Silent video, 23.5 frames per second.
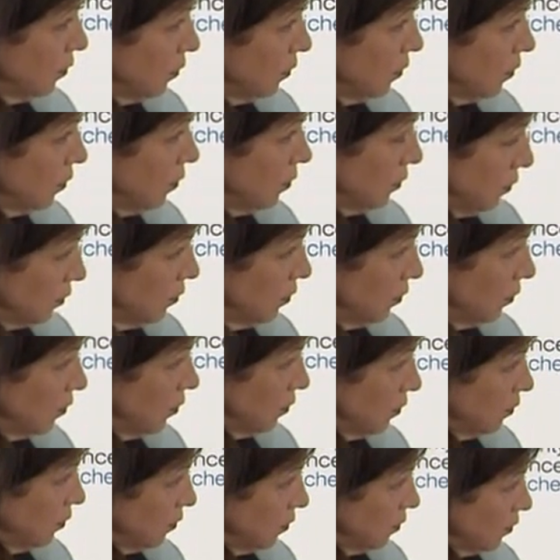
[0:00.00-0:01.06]

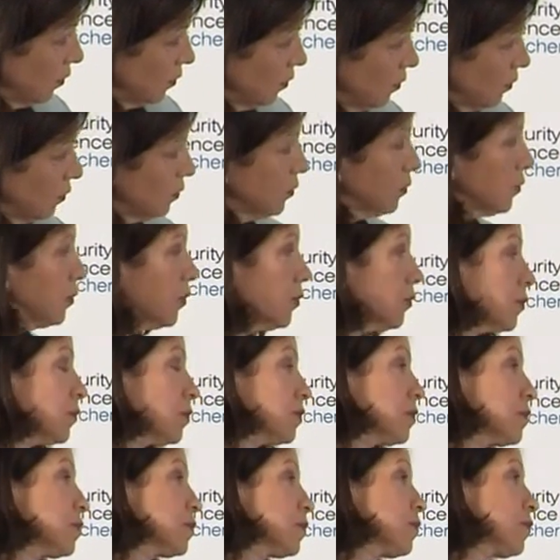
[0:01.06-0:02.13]

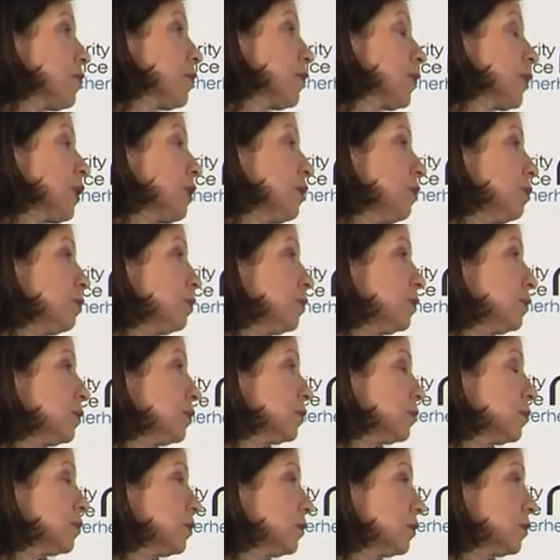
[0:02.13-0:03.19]

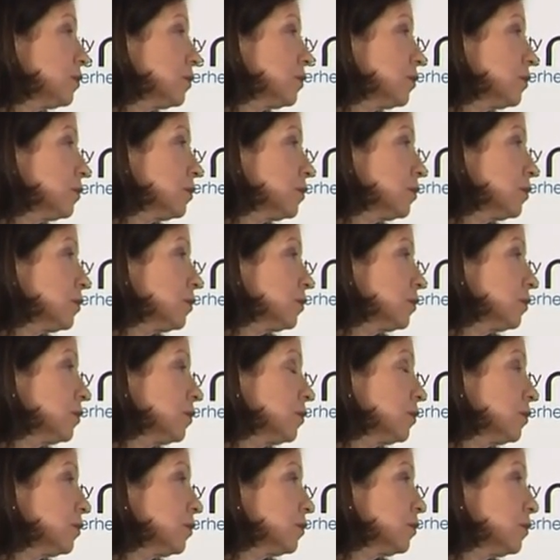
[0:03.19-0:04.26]

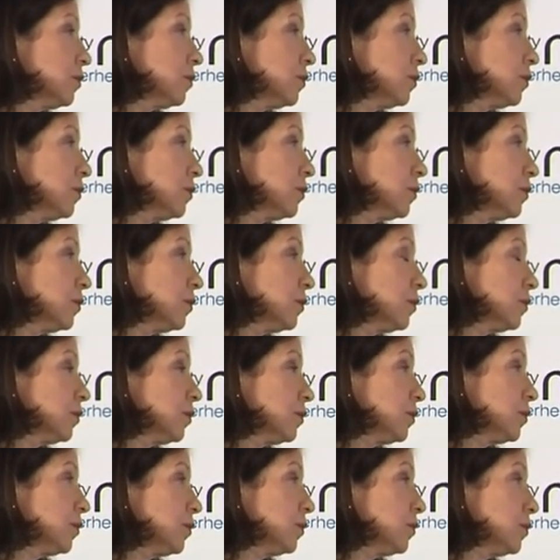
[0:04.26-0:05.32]

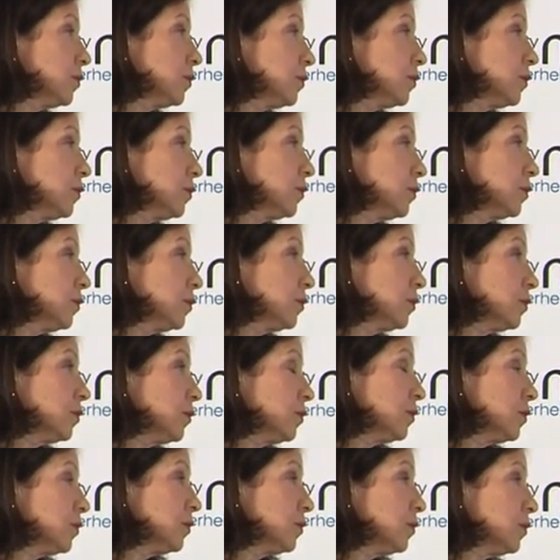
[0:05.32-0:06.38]

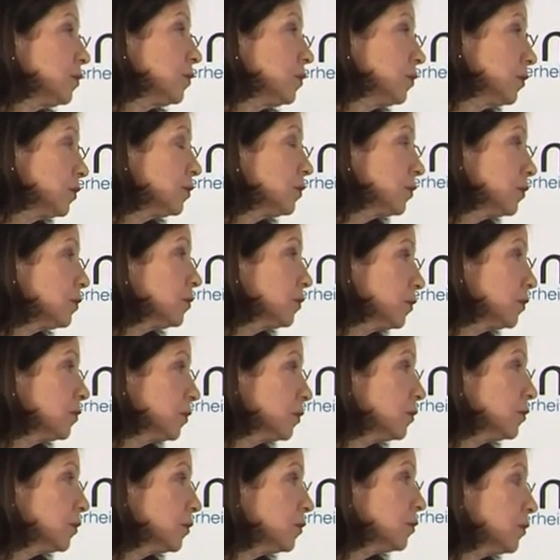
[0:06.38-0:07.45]

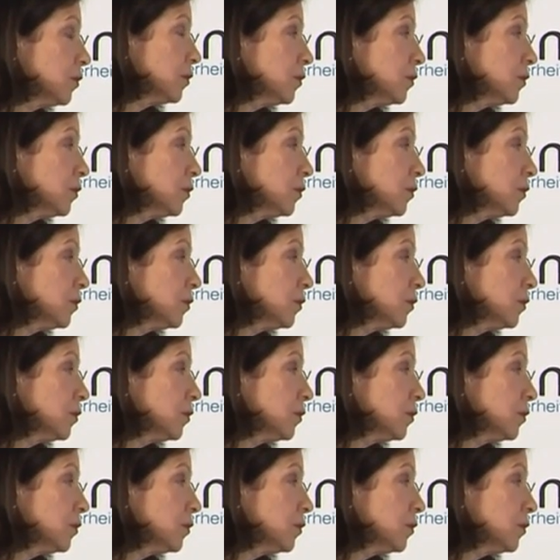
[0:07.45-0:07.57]
This person isn't speaking.